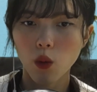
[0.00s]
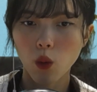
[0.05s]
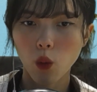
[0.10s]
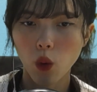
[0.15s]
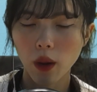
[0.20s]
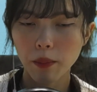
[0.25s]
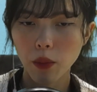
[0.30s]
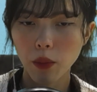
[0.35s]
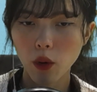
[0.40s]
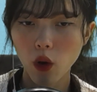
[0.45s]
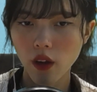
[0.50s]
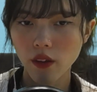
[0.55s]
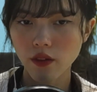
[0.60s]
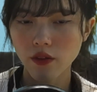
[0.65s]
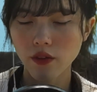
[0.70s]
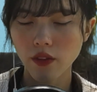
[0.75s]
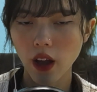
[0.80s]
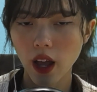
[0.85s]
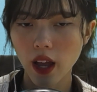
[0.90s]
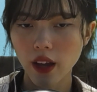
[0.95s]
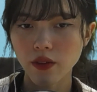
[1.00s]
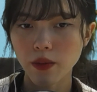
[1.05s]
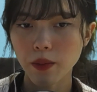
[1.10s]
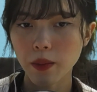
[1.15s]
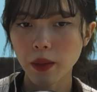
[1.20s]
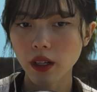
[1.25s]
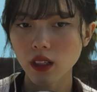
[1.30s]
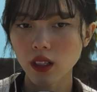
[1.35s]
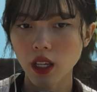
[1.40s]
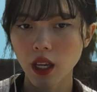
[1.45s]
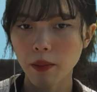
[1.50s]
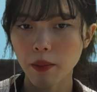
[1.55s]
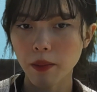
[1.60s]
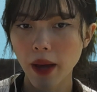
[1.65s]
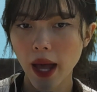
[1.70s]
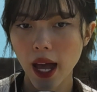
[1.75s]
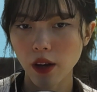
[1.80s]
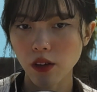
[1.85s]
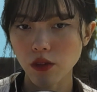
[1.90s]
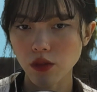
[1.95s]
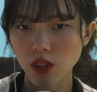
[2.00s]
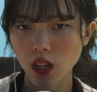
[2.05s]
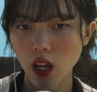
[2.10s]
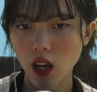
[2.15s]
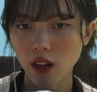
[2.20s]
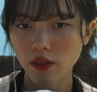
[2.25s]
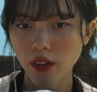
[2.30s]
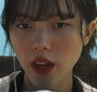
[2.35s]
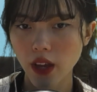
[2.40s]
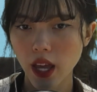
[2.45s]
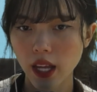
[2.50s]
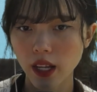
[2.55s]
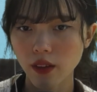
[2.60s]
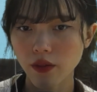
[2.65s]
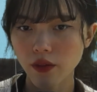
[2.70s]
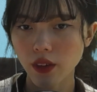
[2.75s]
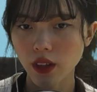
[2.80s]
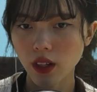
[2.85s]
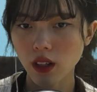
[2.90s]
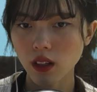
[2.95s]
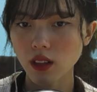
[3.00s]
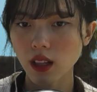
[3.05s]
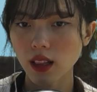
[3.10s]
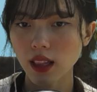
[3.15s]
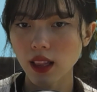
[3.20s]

£1.5 million of Hannah's